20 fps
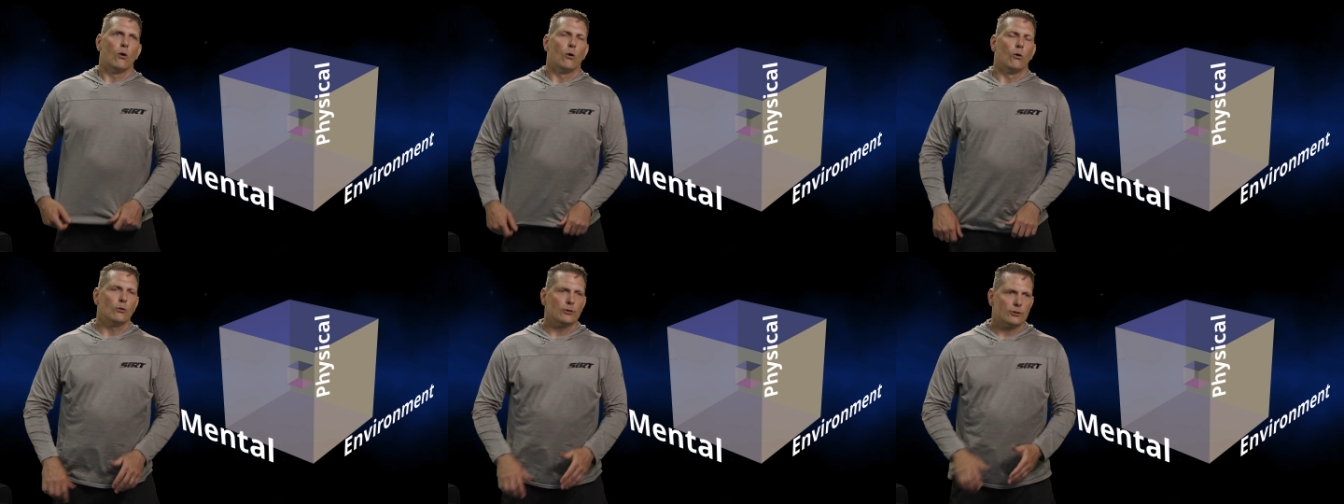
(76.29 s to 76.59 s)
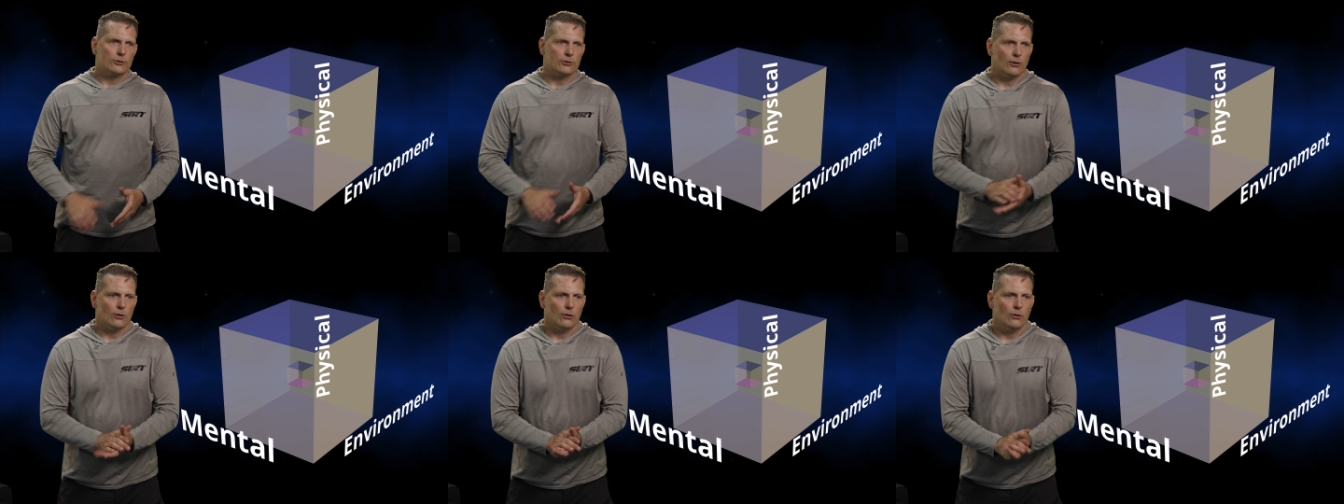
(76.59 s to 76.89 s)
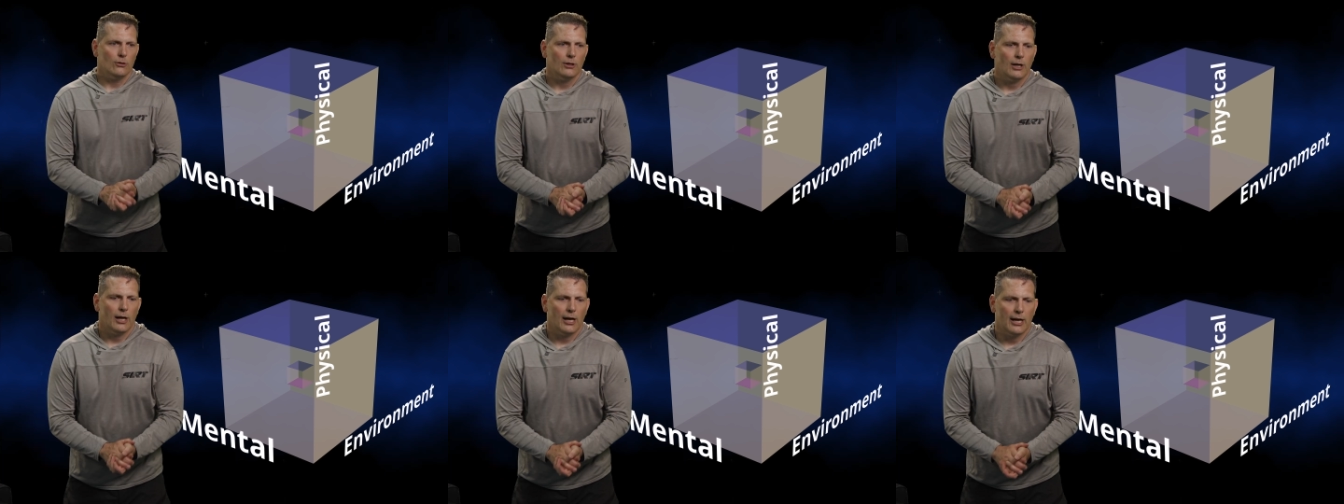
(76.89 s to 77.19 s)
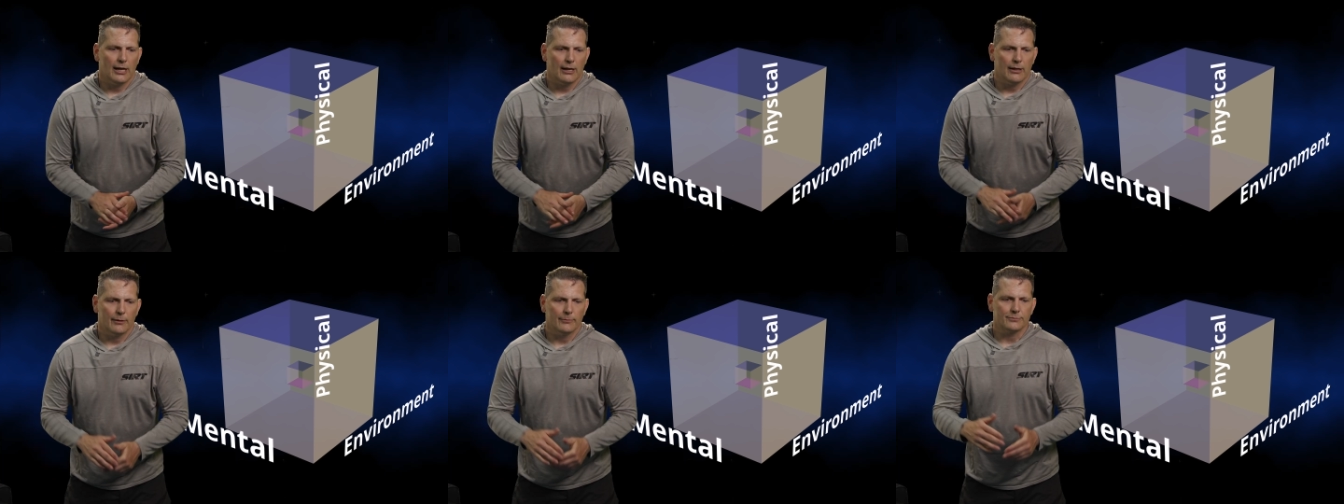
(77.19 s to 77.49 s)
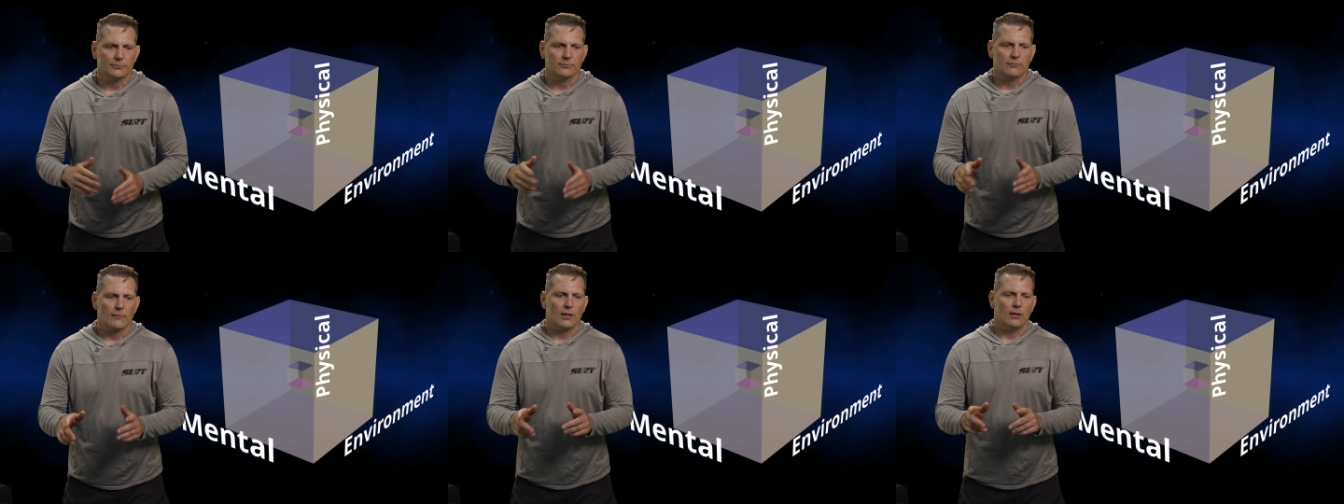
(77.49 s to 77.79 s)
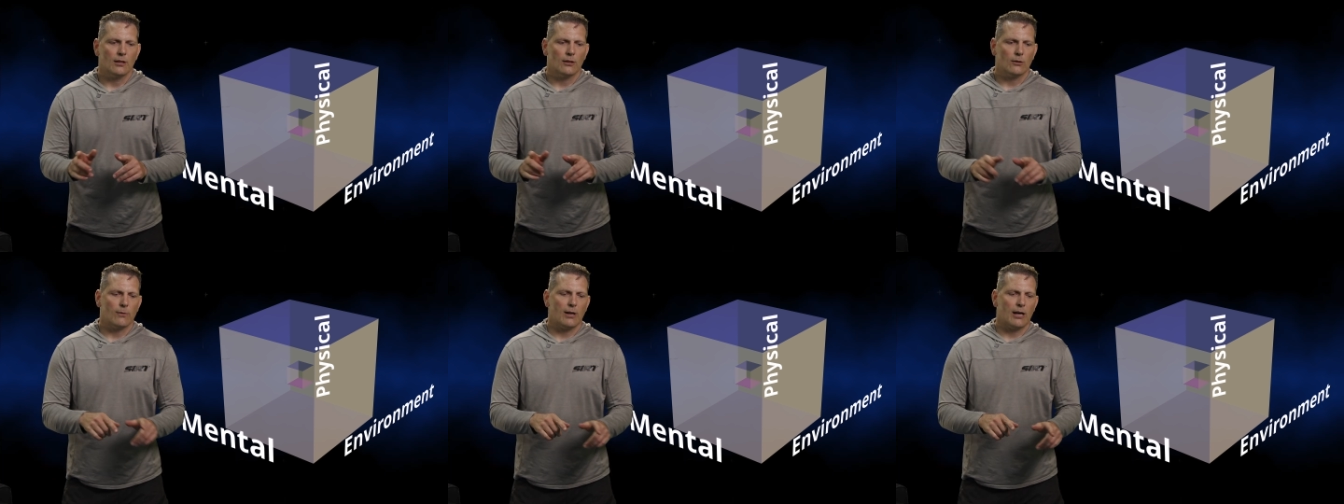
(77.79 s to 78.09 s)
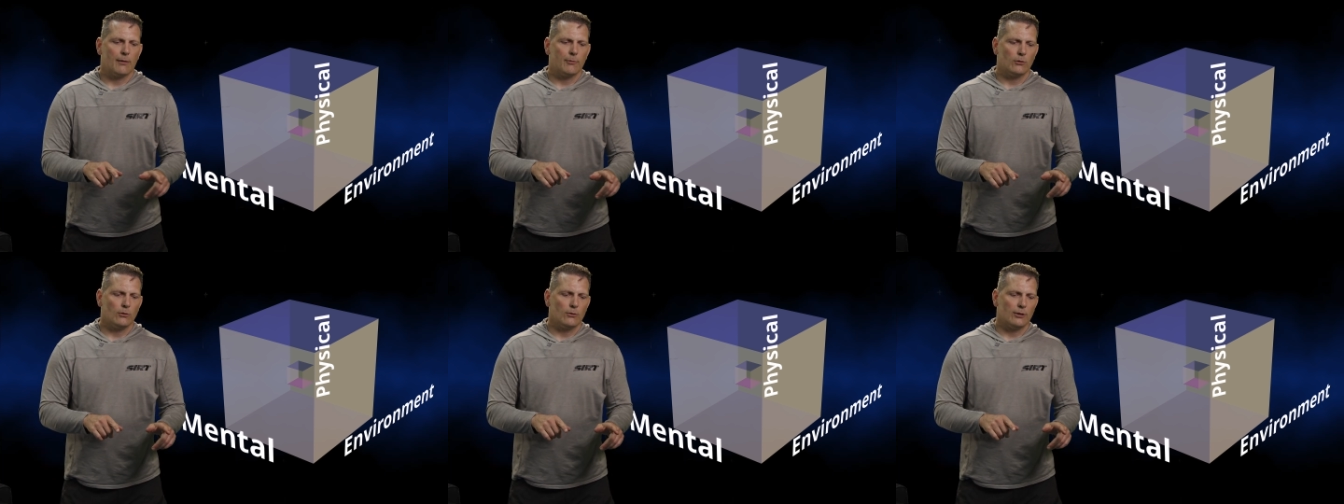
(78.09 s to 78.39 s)
Also, um, another
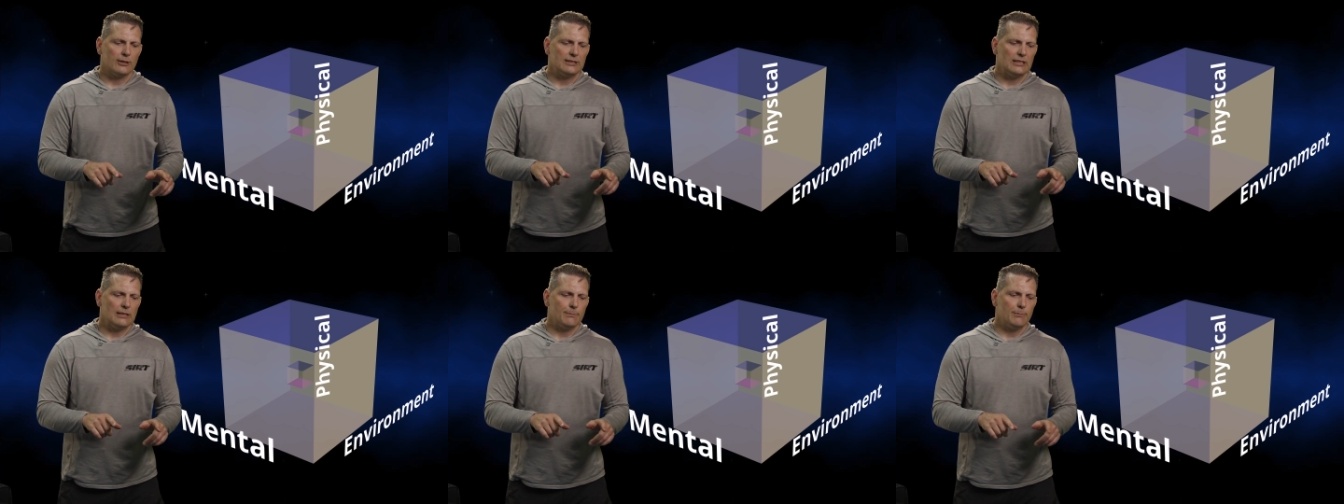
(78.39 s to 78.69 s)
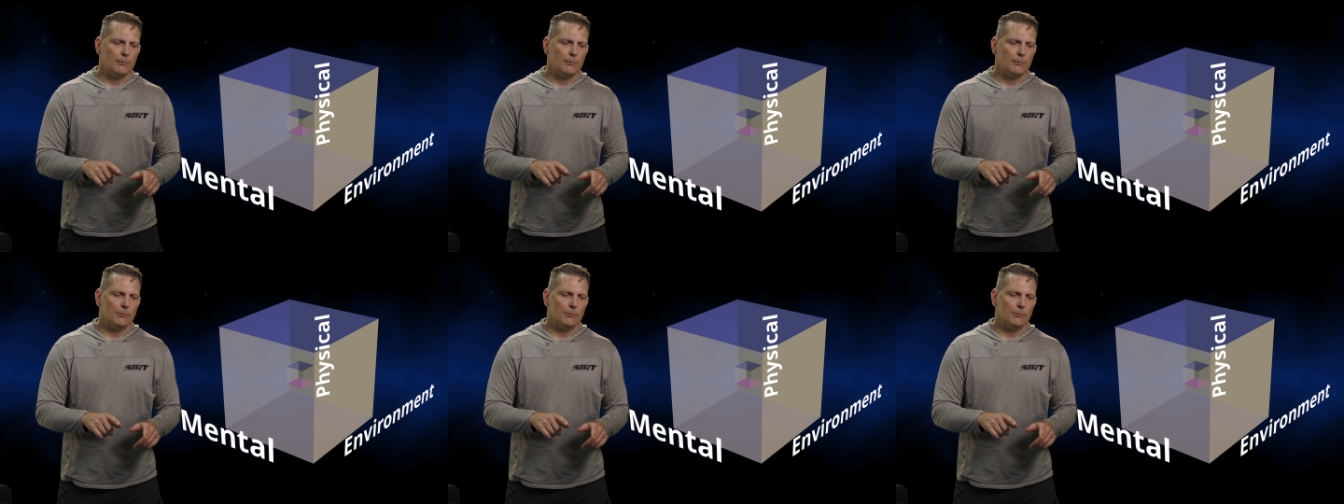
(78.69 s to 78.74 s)
rabbit hole I see